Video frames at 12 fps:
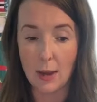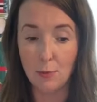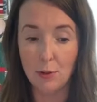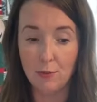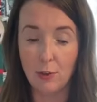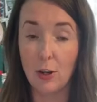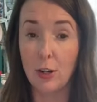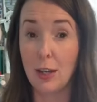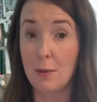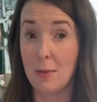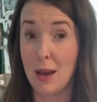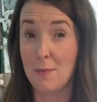I prefer to
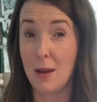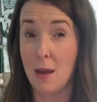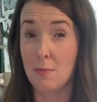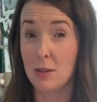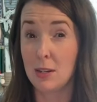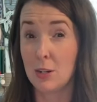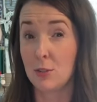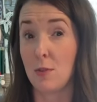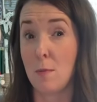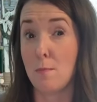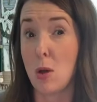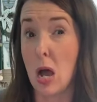get my pipe cleaners
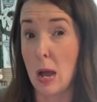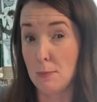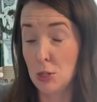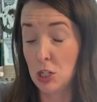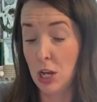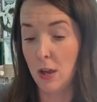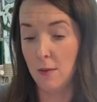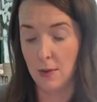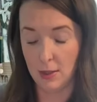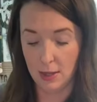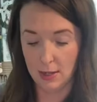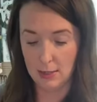from Pop Shelf.
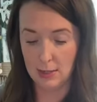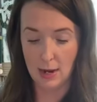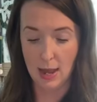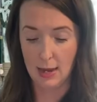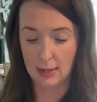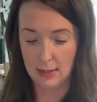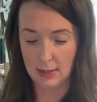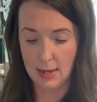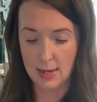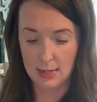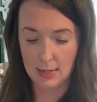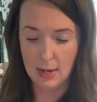I think it's an
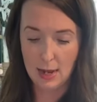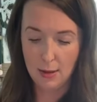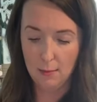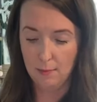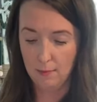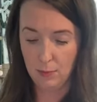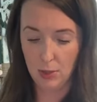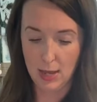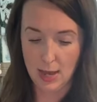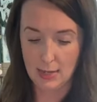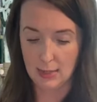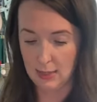excellent
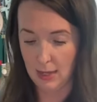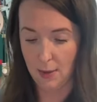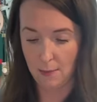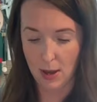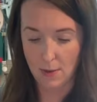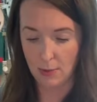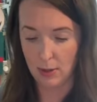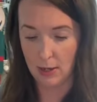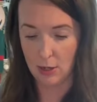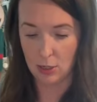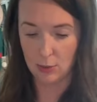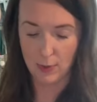place to get pipe
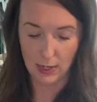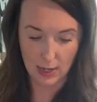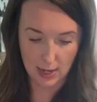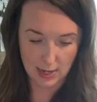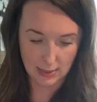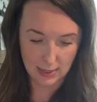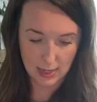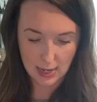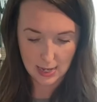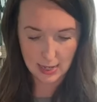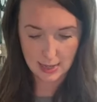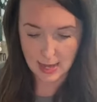cleaners because
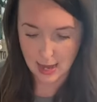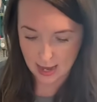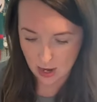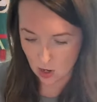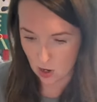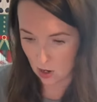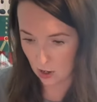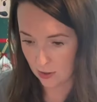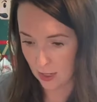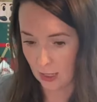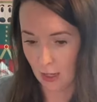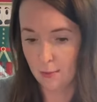they
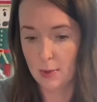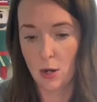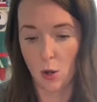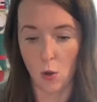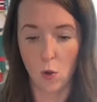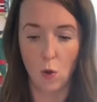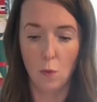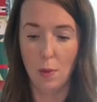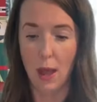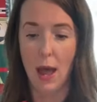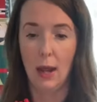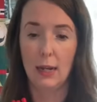come in a whole
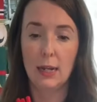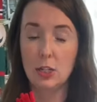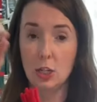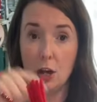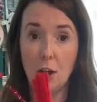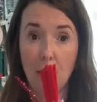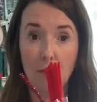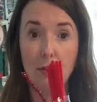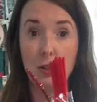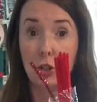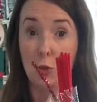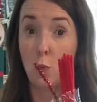package
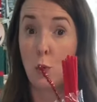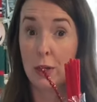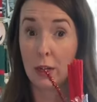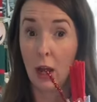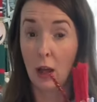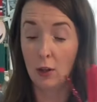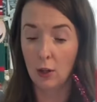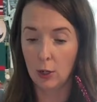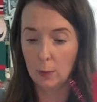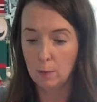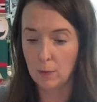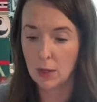of just one
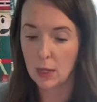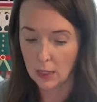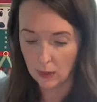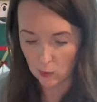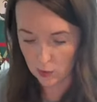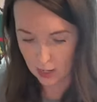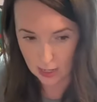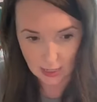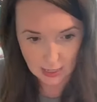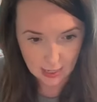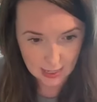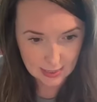color. They're
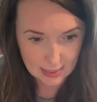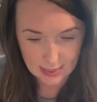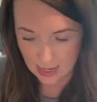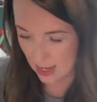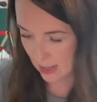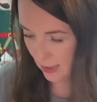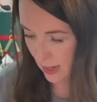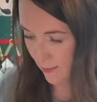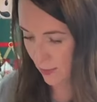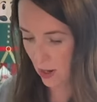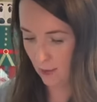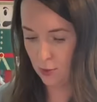99 cents
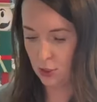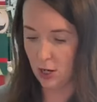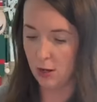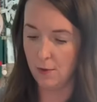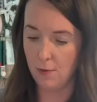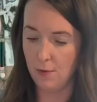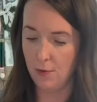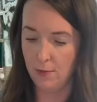at Pop Shelf.